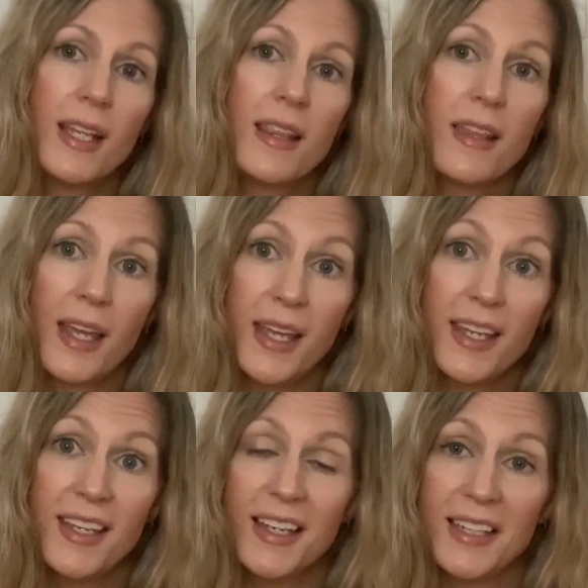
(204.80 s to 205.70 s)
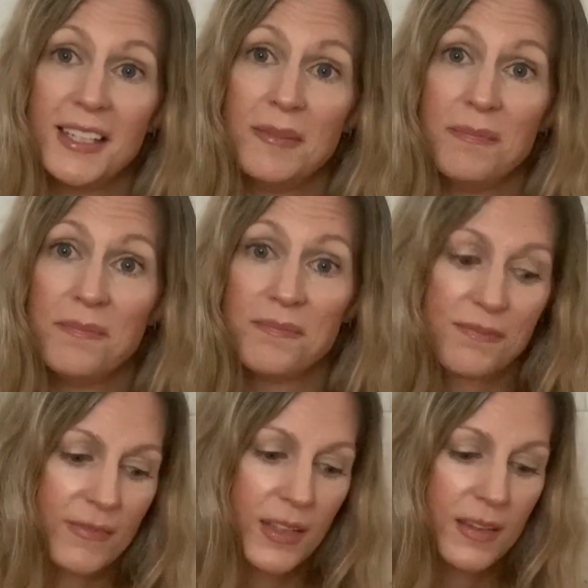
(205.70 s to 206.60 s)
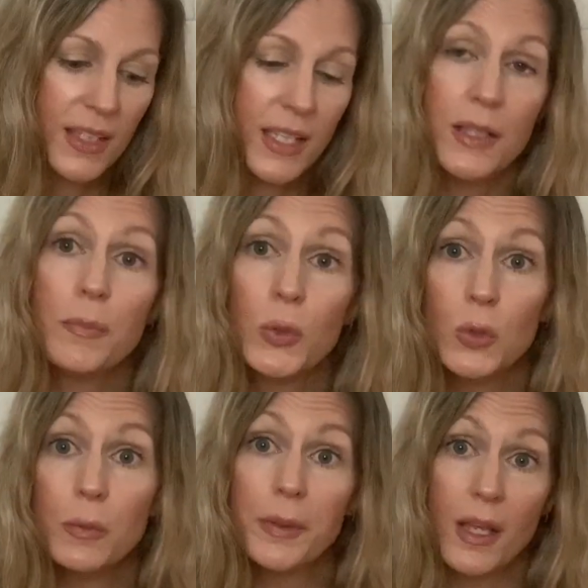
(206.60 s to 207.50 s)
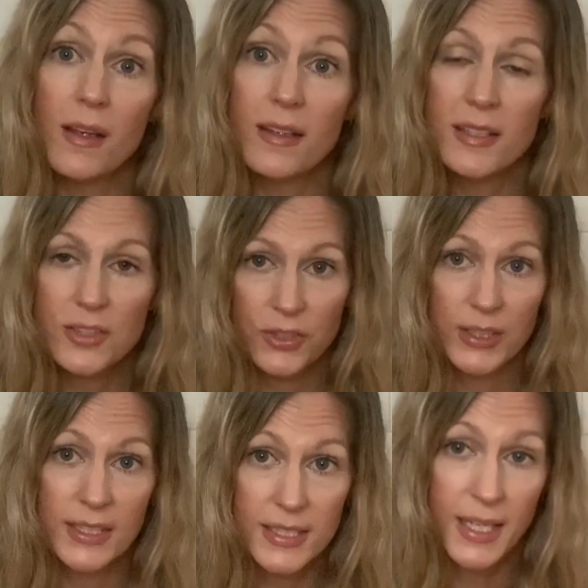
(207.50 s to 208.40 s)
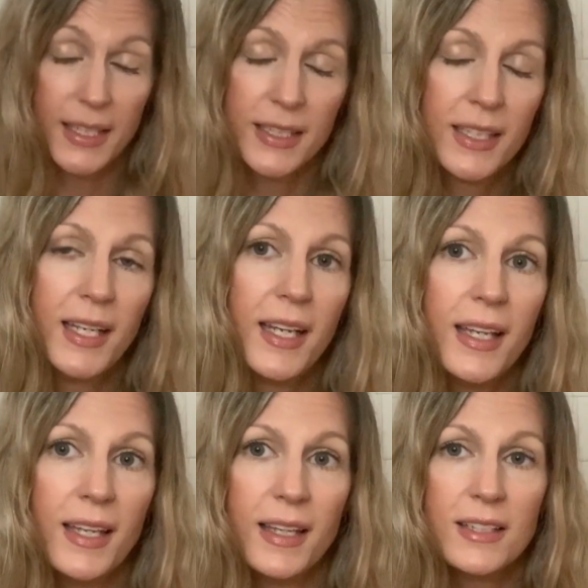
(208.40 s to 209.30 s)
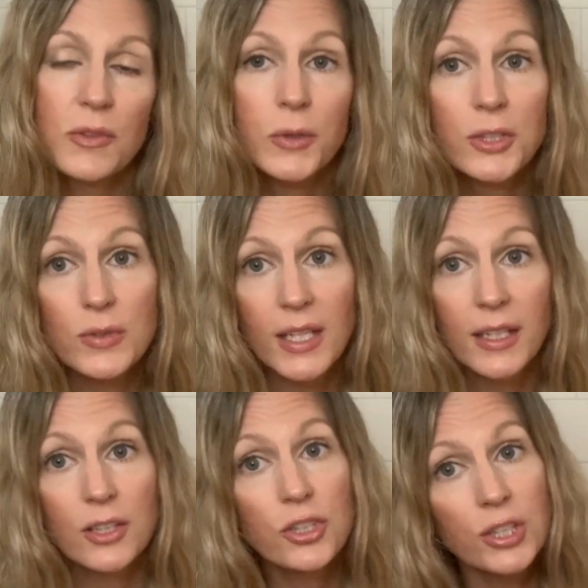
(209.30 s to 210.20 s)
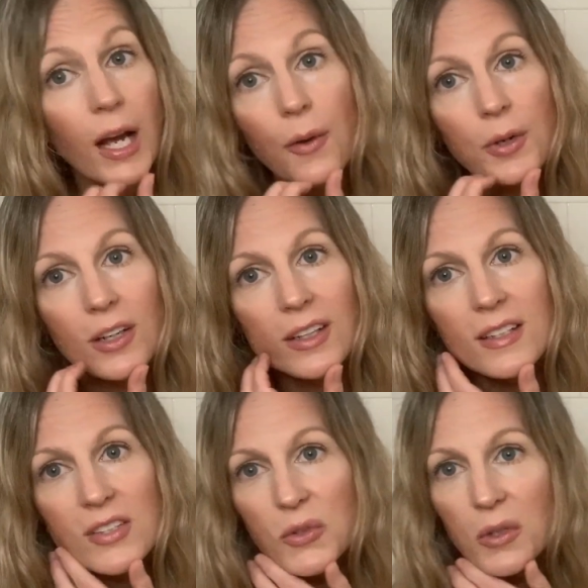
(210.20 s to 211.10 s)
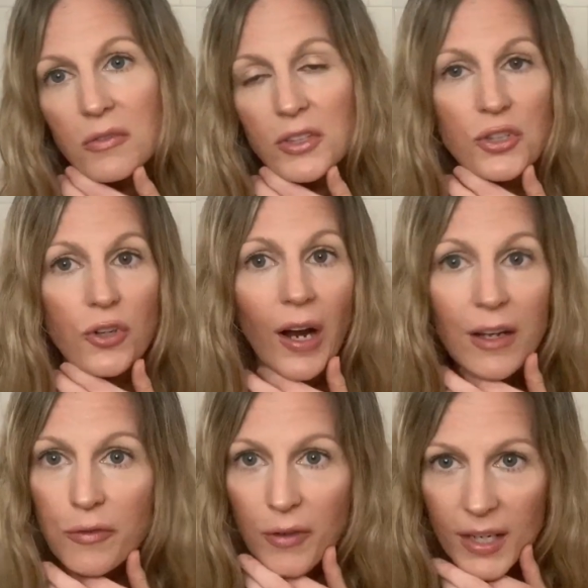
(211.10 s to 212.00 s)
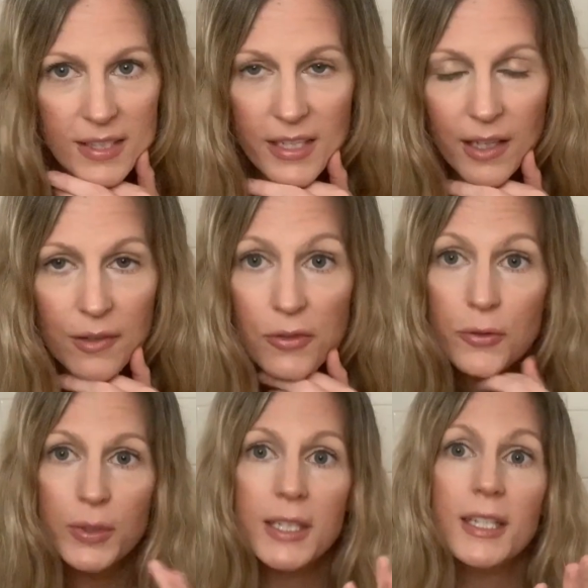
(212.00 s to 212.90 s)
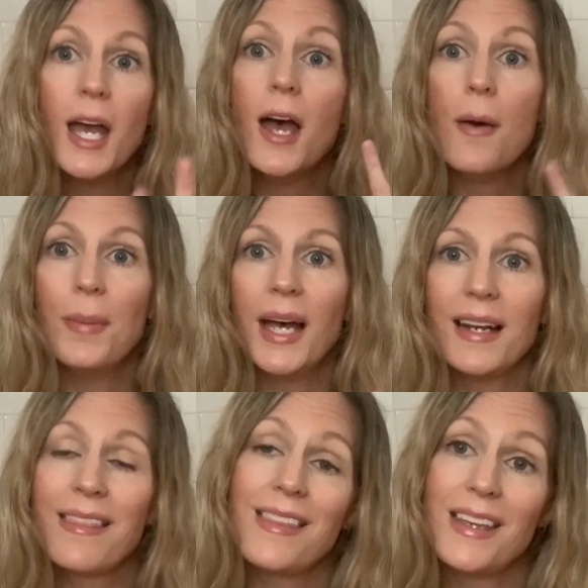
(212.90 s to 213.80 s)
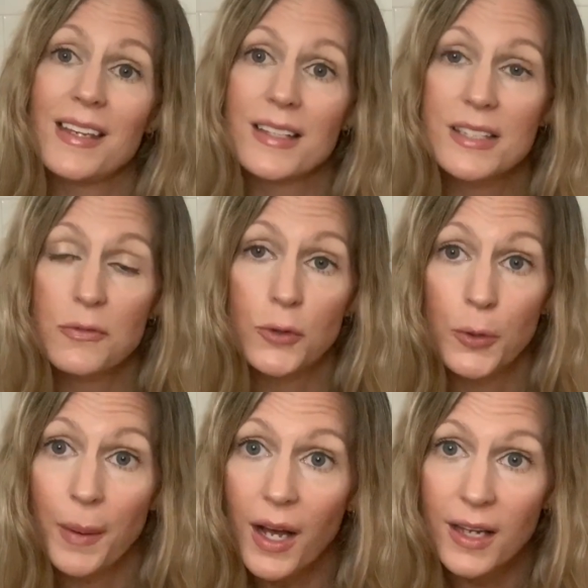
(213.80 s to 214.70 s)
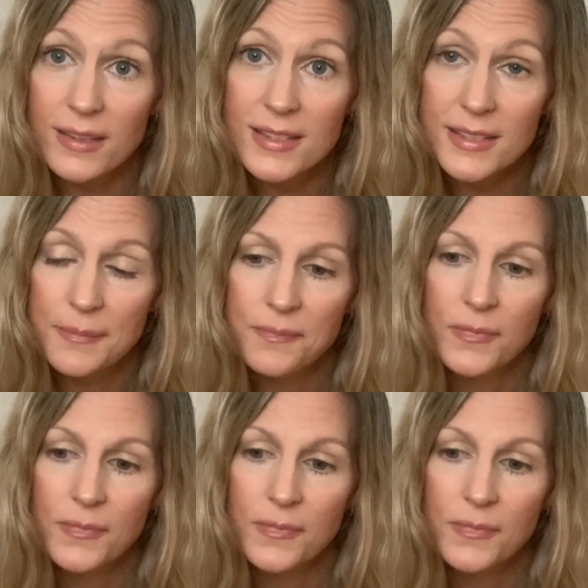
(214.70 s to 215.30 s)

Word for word: they pool blood during the day. And when you take a shower, it's sort of a trifecta of 3 bad things for POTS.